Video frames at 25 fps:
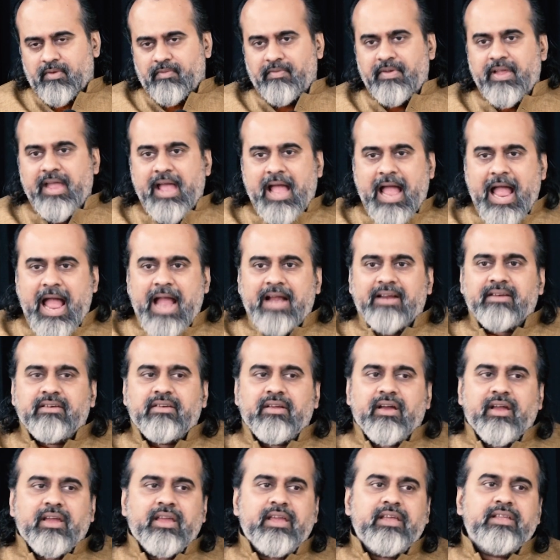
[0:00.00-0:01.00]
We act
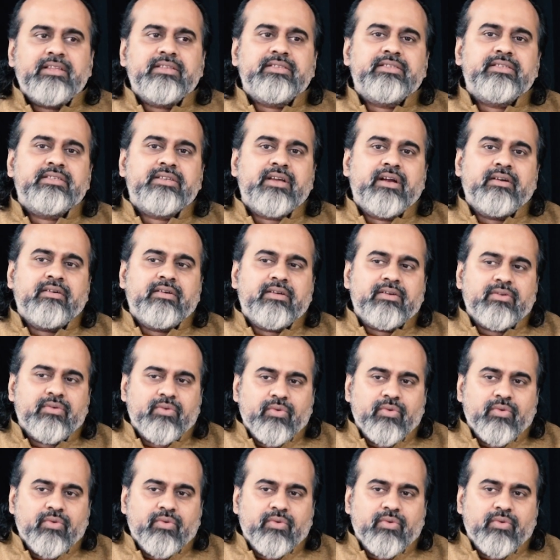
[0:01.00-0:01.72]
against our